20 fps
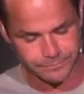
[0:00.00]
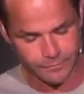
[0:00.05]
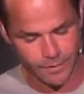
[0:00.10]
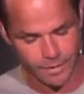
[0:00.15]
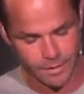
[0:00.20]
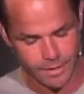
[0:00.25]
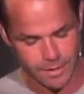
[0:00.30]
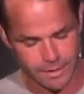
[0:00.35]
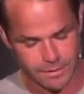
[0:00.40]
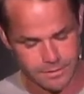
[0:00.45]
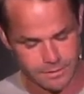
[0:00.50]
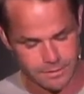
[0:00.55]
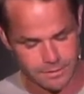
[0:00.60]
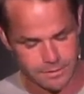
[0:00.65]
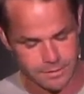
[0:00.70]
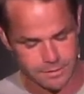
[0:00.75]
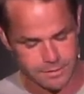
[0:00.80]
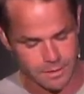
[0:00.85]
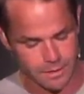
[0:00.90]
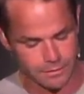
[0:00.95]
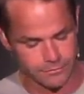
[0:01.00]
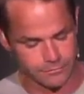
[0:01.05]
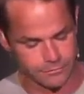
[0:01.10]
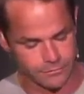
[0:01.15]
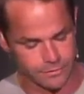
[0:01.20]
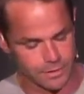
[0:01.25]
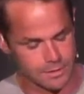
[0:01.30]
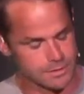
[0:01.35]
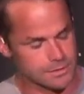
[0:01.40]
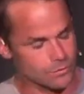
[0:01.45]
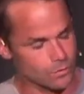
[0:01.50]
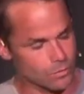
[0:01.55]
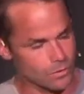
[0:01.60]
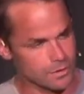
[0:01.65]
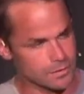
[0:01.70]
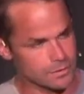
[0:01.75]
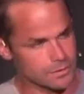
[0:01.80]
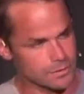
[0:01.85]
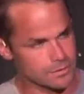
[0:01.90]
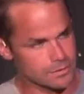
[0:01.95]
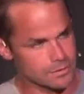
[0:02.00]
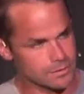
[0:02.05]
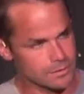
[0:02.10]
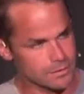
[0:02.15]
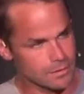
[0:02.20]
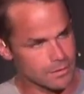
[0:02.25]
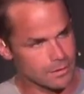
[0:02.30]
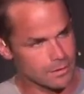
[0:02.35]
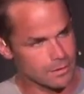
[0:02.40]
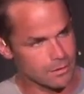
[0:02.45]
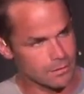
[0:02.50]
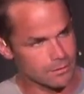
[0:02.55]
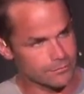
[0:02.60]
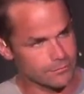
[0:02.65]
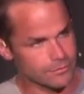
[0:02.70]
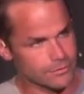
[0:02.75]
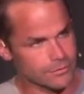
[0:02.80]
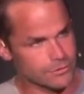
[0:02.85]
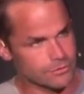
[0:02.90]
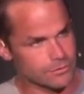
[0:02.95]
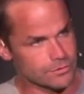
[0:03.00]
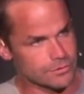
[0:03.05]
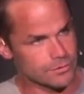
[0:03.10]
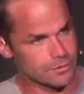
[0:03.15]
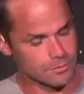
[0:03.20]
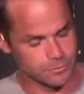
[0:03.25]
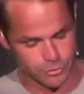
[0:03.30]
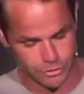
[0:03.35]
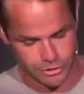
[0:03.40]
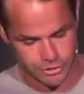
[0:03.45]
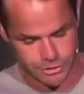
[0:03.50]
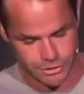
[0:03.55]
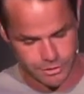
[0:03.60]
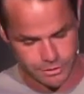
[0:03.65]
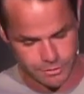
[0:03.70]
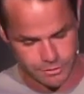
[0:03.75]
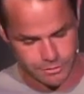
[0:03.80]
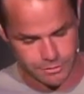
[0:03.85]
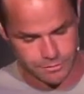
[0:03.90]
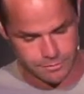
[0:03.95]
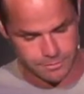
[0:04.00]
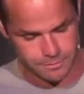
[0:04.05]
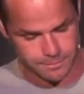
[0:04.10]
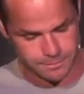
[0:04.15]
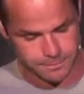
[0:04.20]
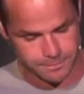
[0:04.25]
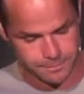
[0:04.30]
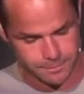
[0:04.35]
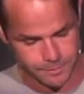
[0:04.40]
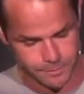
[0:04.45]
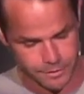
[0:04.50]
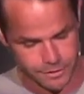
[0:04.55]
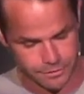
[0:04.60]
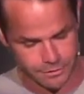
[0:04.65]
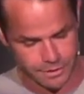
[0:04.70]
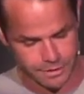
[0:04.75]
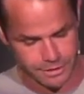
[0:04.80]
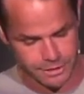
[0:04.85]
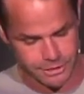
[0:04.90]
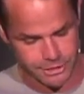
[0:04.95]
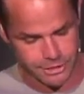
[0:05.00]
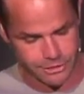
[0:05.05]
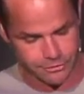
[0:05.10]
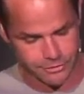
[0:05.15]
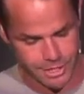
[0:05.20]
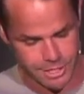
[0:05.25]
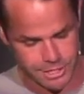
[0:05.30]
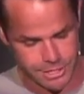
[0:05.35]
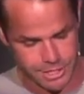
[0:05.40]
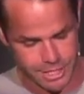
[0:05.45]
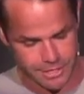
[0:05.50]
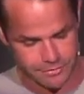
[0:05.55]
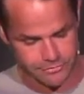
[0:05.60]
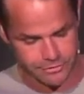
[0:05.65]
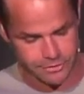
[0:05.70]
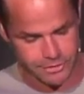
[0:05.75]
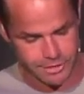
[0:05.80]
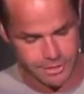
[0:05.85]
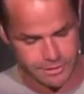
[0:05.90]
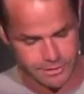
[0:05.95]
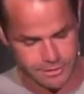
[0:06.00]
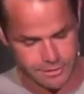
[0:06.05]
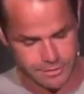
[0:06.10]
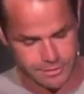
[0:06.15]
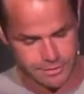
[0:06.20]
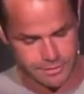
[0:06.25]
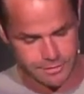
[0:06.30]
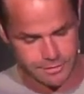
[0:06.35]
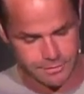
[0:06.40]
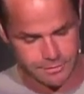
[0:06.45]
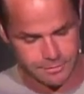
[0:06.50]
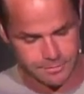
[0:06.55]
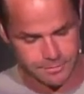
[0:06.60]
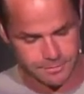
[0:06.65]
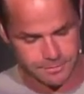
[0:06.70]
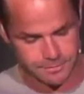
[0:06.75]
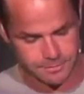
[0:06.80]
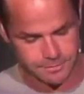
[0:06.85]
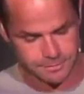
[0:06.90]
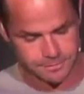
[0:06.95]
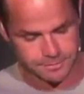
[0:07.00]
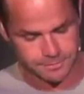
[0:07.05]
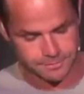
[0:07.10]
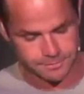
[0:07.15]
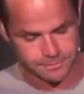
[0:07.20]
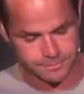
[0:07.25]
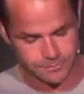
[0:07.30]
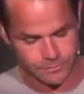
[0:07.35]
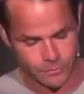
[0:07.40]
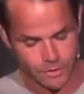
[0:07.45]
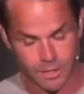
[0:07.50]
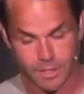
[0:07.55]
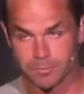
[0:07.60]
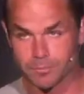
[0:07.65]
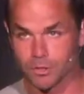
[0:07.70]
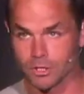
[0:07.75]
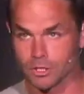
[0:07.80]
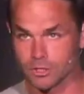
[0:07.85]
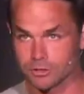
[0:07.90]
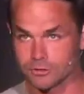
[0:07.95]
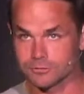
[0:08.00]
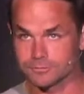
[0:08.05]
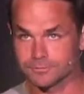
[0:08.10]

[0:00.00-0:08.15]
The answer is the same for us it was for the Jerusalem Christians, nearly a generation after Jesus. Keep alert.